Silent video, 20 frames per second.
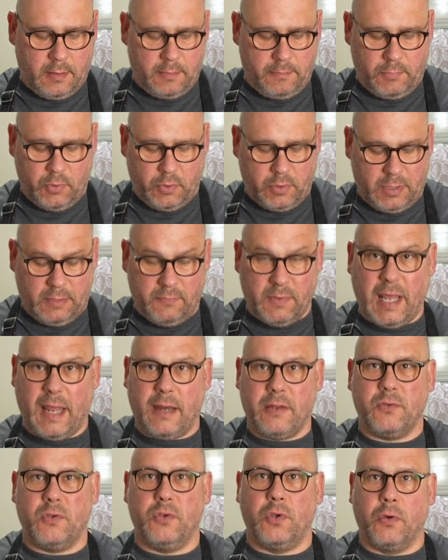you can even add
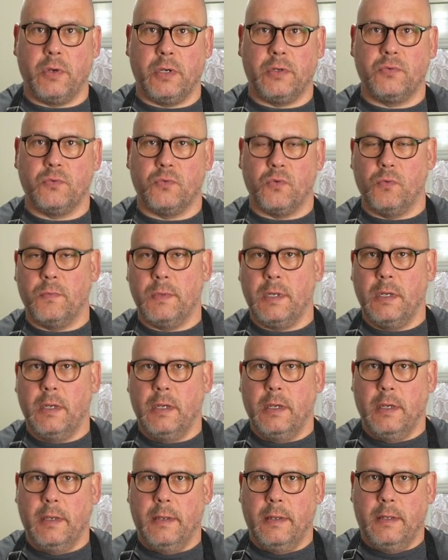it to yogurt or
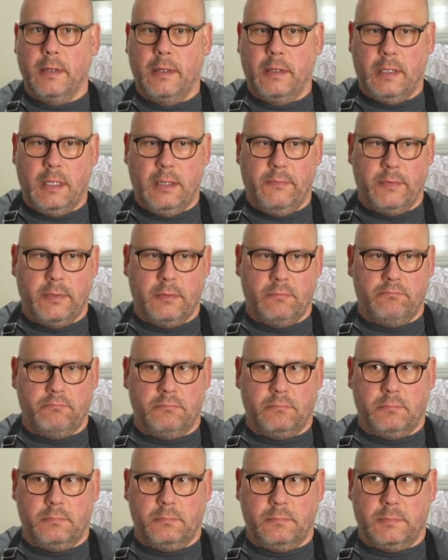
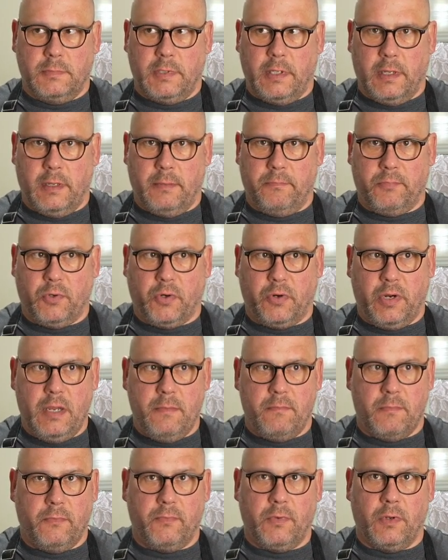even
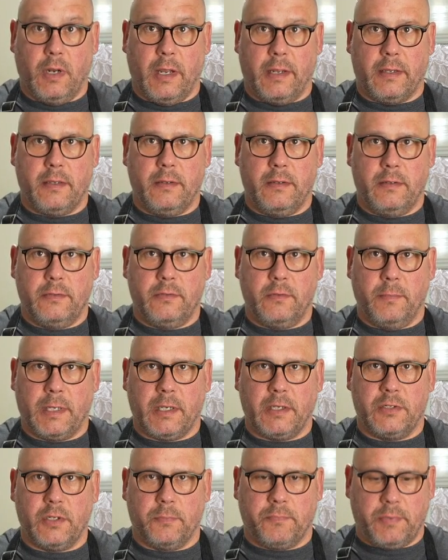cream if you like to make
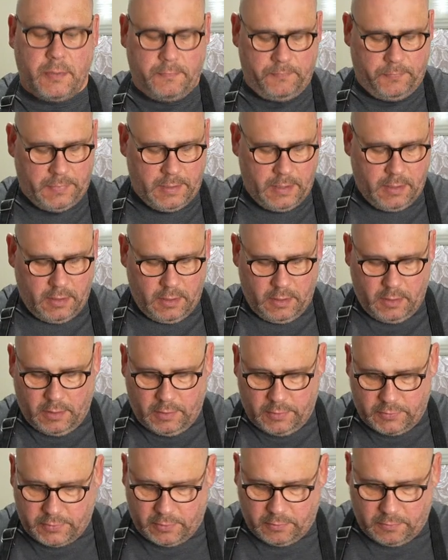a dip.
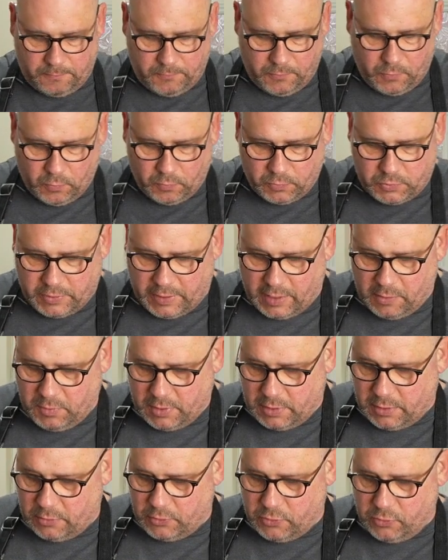So today
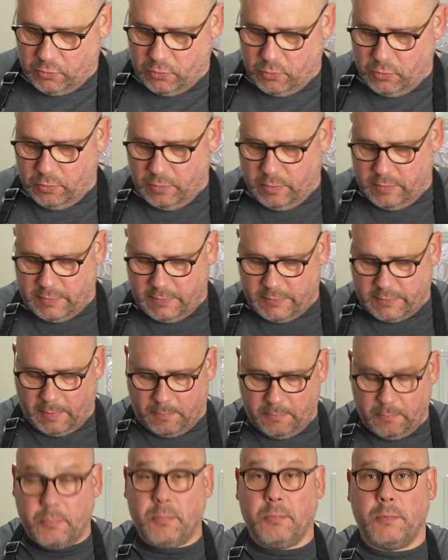we're going to do
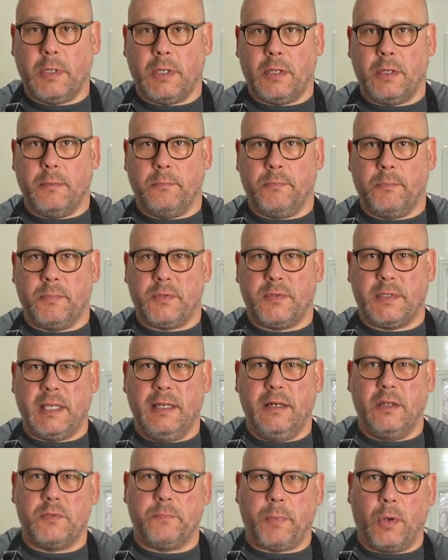some
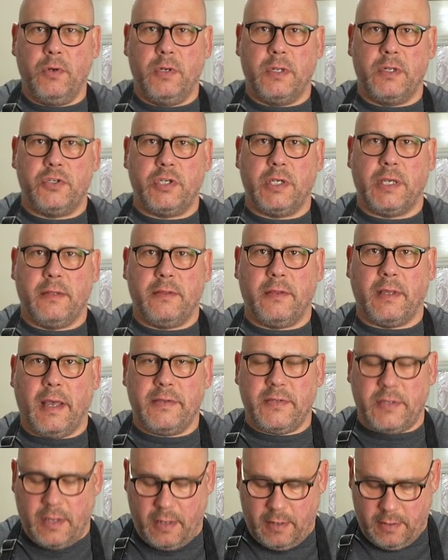skinless boneless chicken
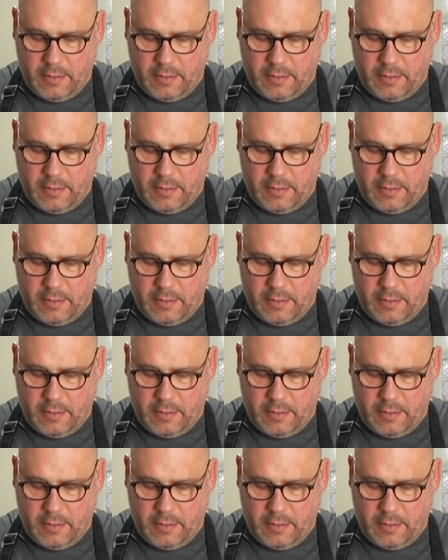thighs